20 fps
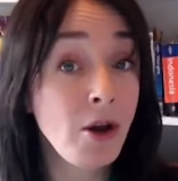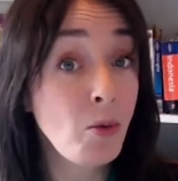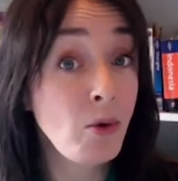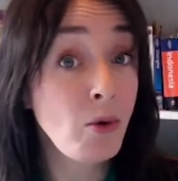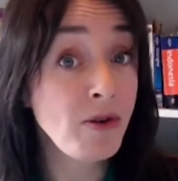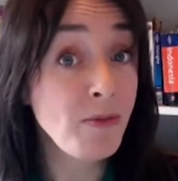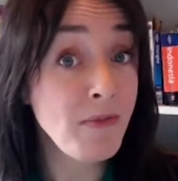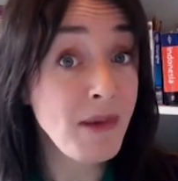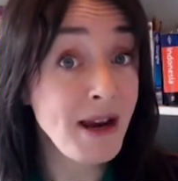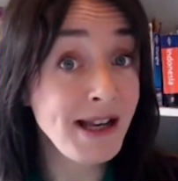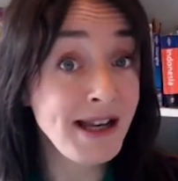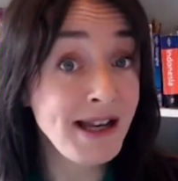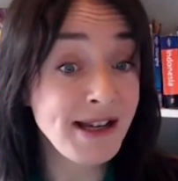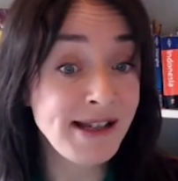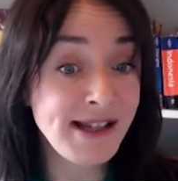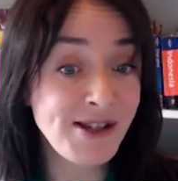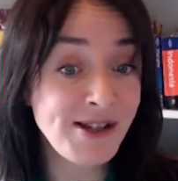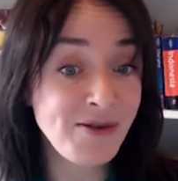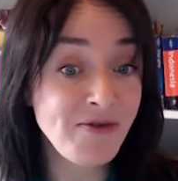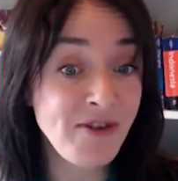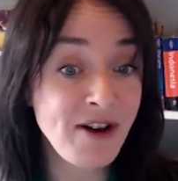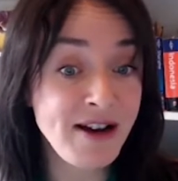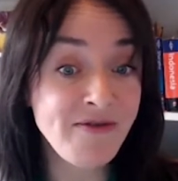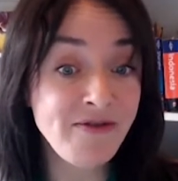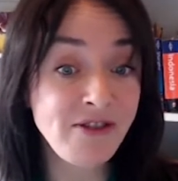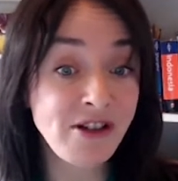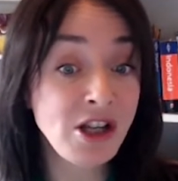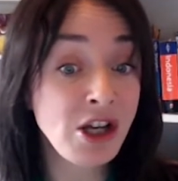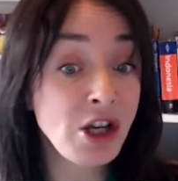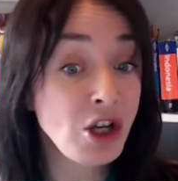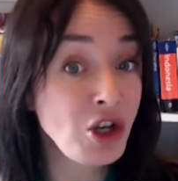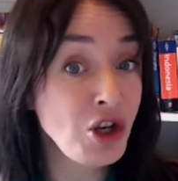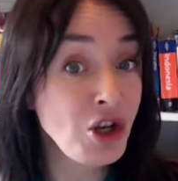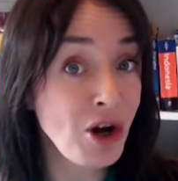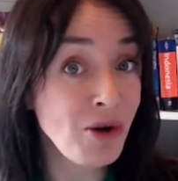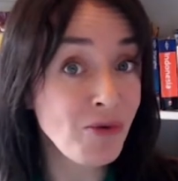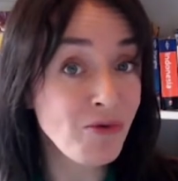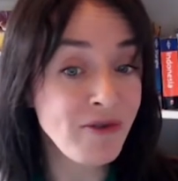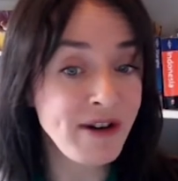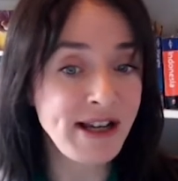with median survival
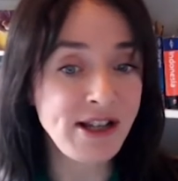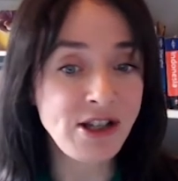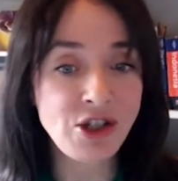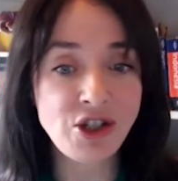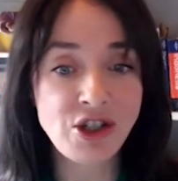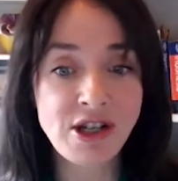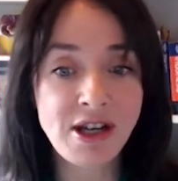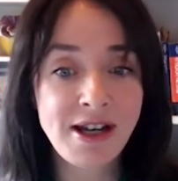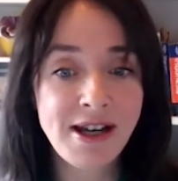not reached,